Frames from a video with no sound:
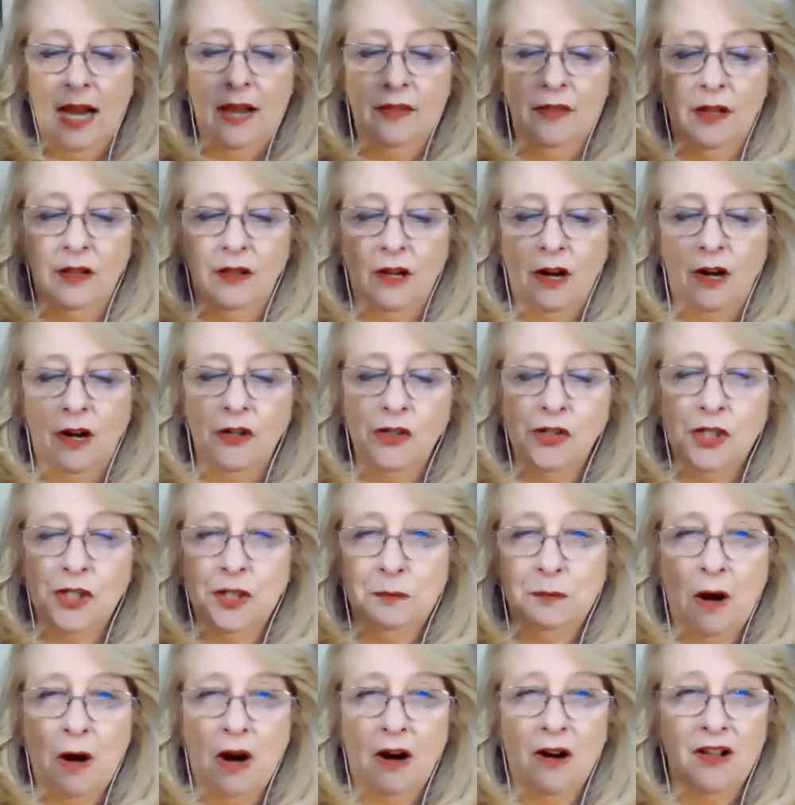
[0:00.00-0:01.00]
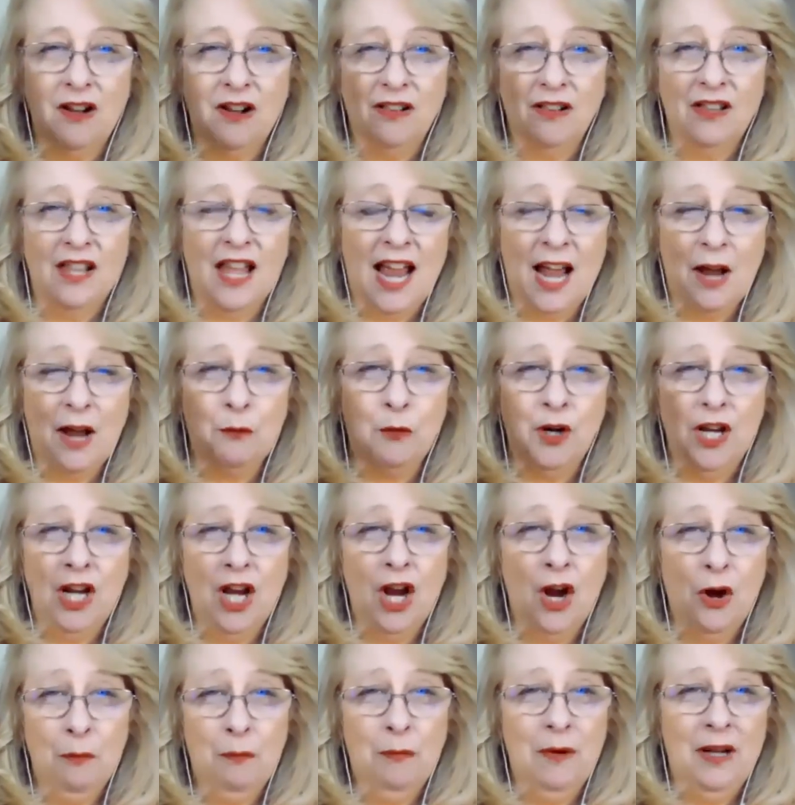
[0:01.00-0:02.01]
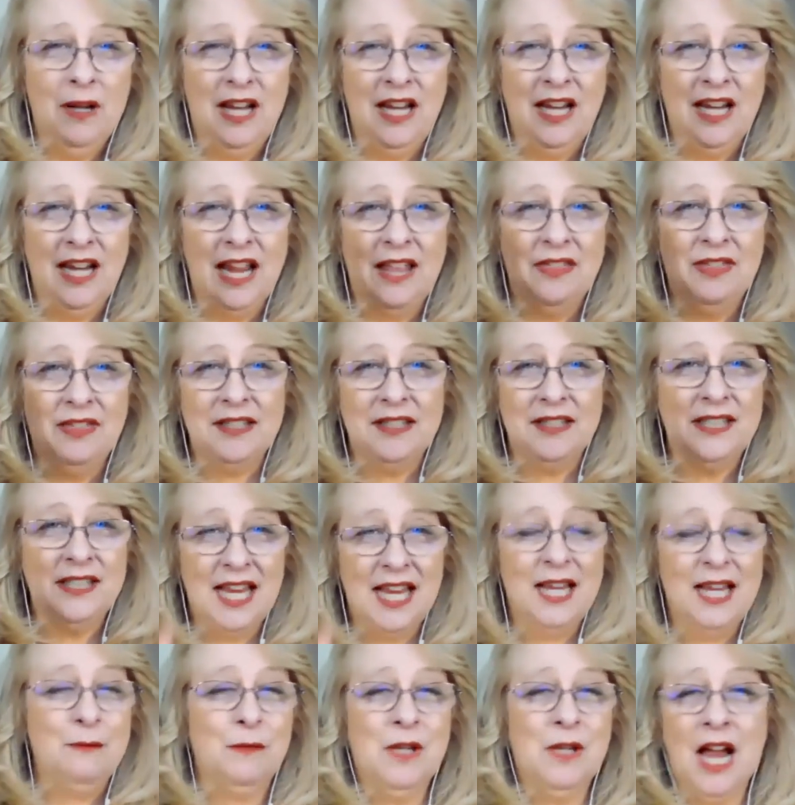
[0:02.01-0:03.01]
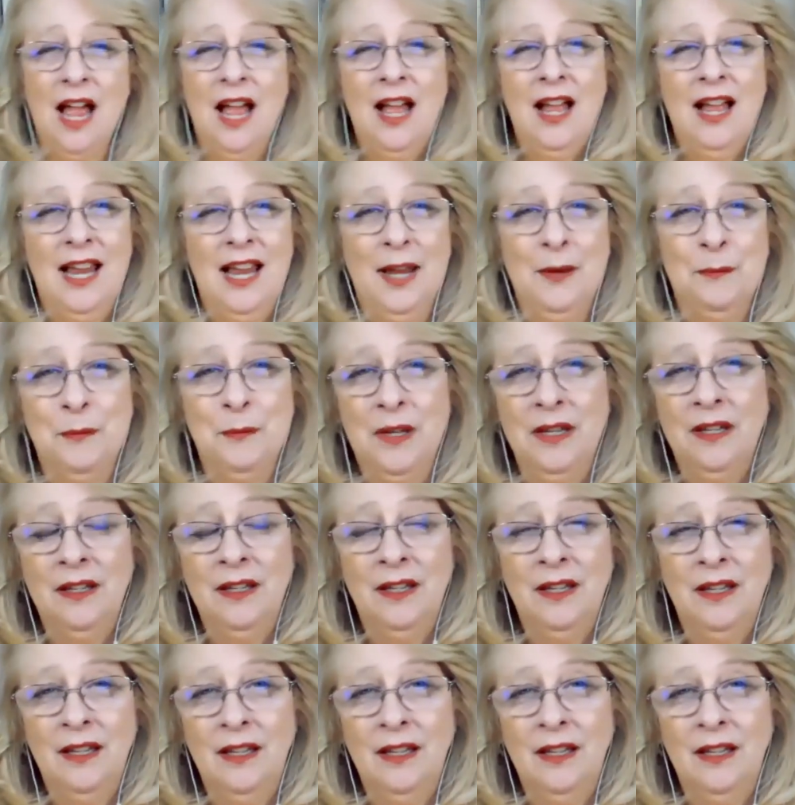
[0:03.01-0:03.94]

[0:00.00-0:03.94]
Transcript: and the largest particle lab reopening at the same time